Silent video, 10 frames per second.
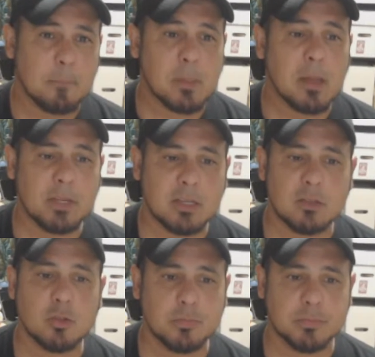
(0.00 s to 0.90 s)
I mean,
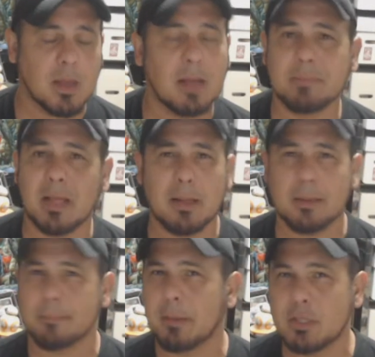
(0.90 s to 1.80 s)

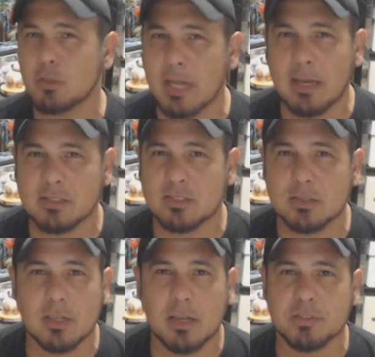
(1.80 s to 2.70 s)
you guys
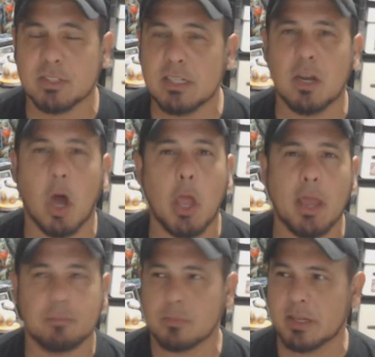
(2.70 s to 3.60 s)
have seen
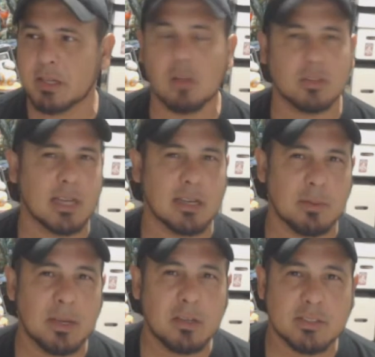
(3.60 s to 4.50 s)
like all the
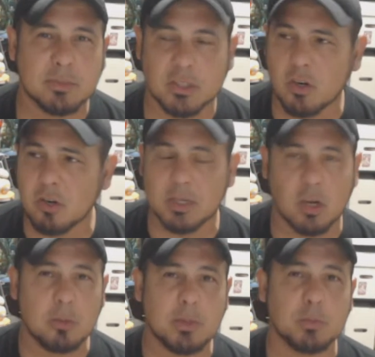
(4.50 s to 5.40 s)
documentaries about Kirby.
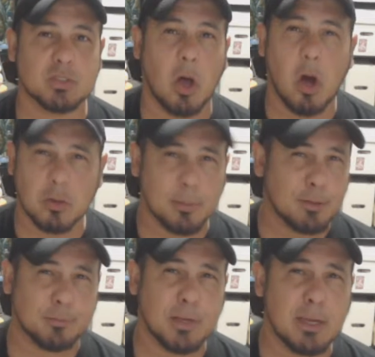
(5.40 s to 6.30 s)
Kirby was all
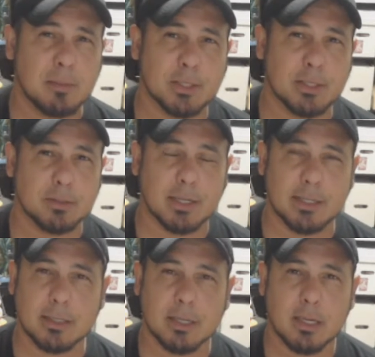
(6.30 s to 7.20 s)
about family.
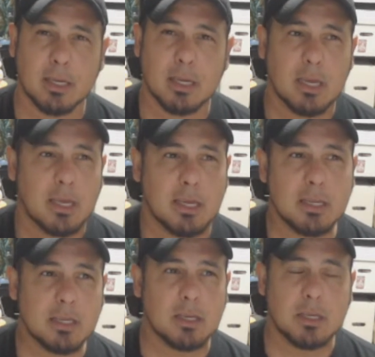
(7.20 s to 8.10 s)
Like
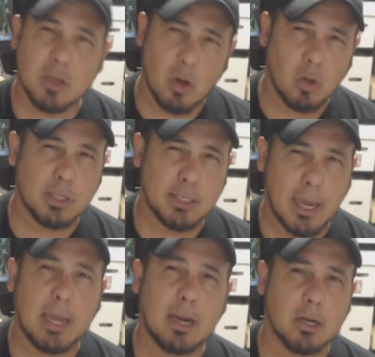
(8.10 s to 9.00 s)
he only
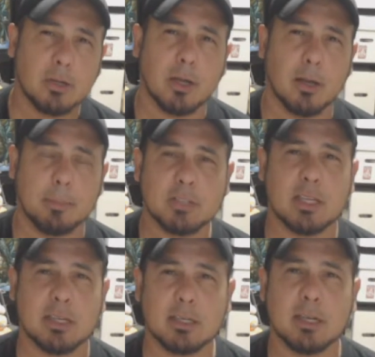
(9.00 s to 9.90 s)
cared about
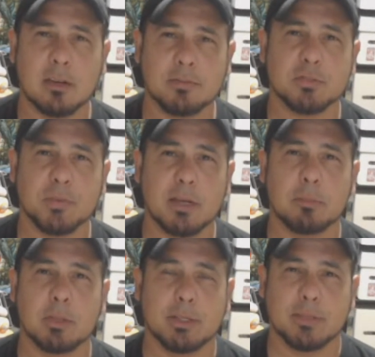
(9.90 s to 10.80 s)
taking care of his
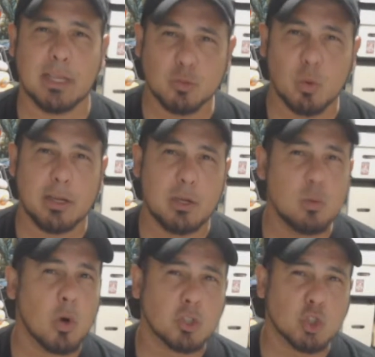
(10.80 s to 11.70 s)
family. That's why he
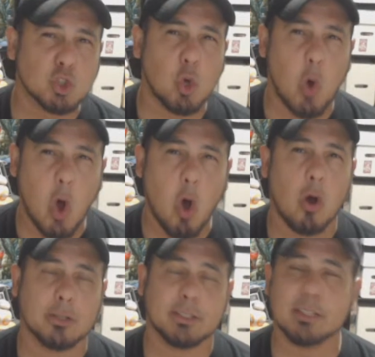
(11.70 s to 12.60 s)
worked so
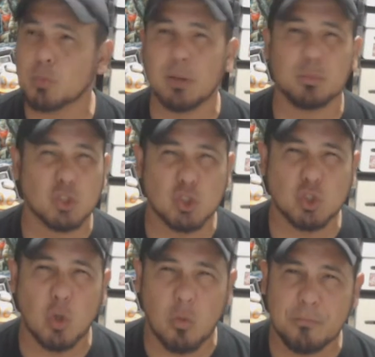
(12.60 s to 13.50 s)
hard. That's why he was
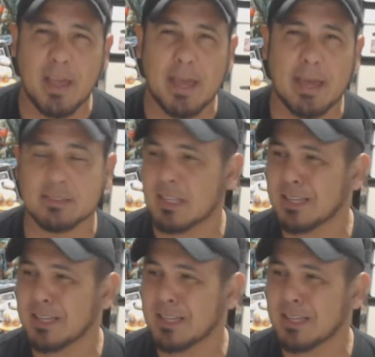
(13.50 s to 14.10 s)
so fast.